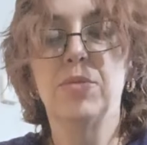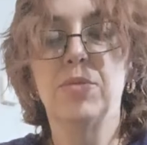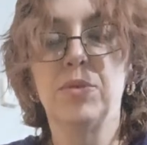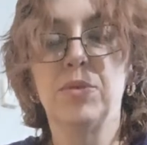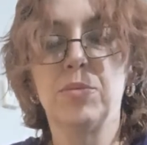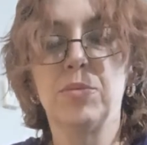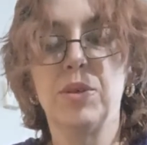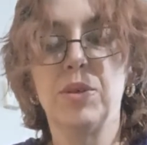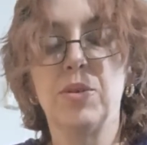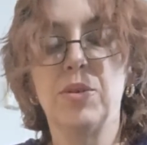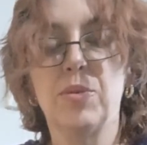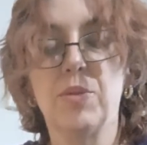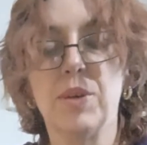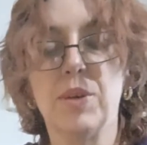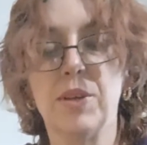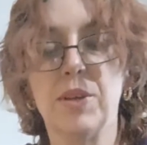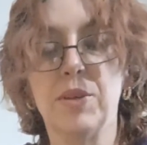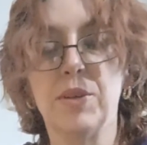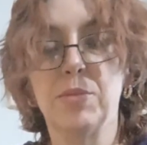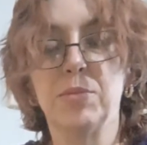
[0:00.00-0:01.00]

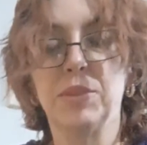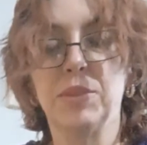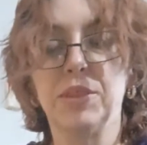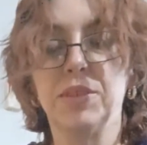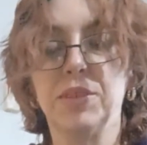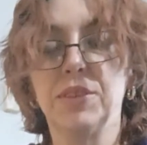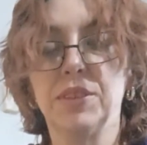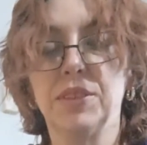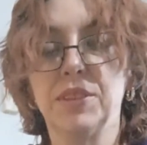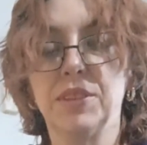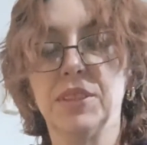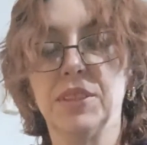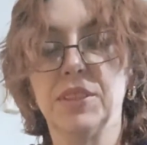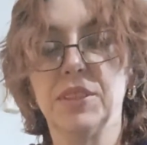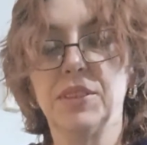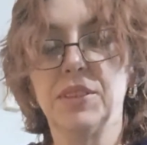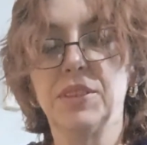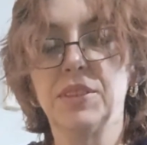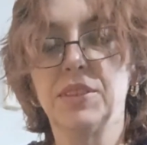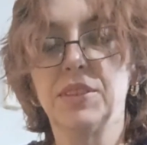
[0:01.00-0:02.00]
requirements of
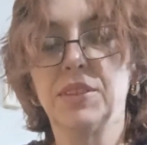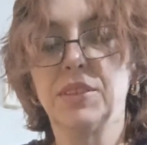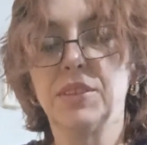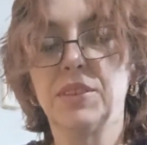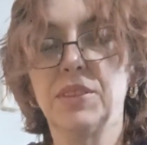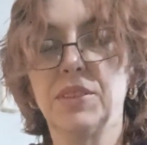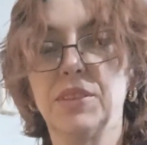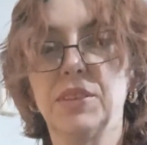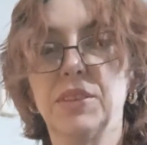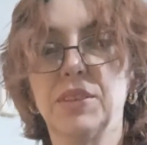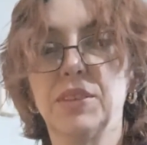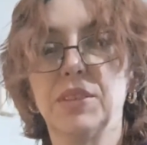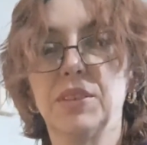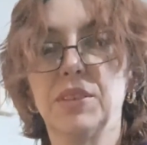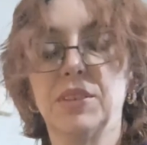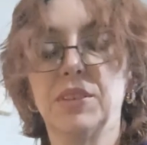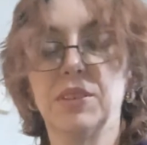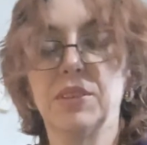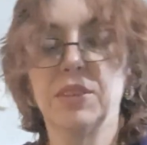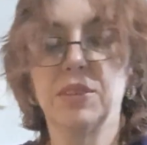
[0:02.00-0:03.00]
this.
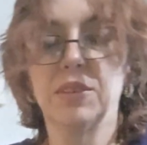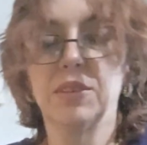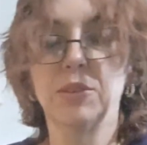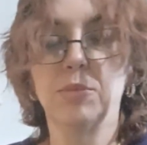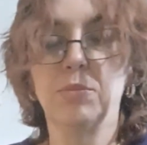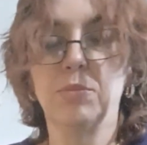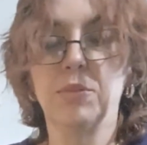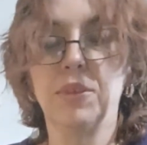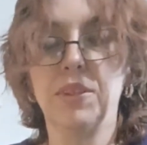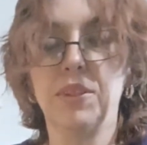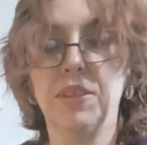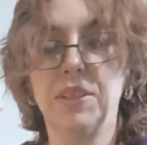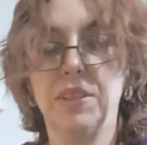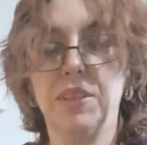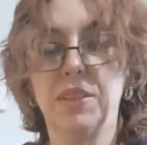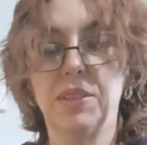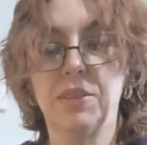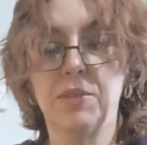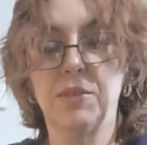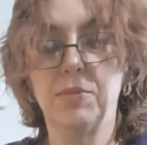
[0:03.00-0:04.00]
Because braiding
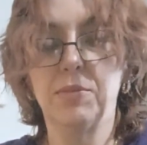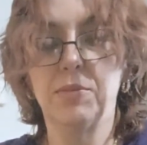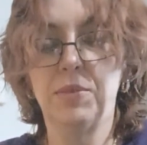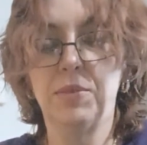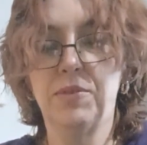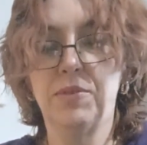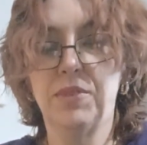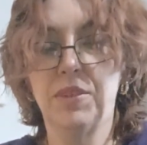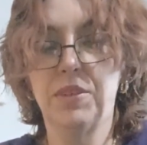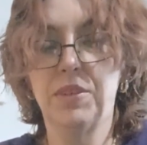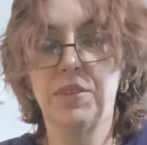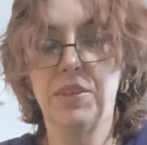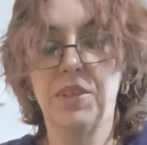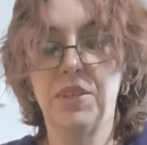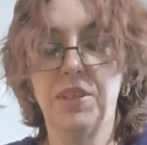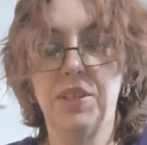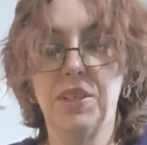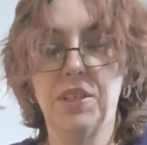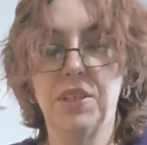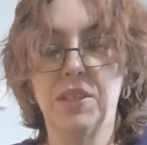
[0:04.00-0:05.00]
could be very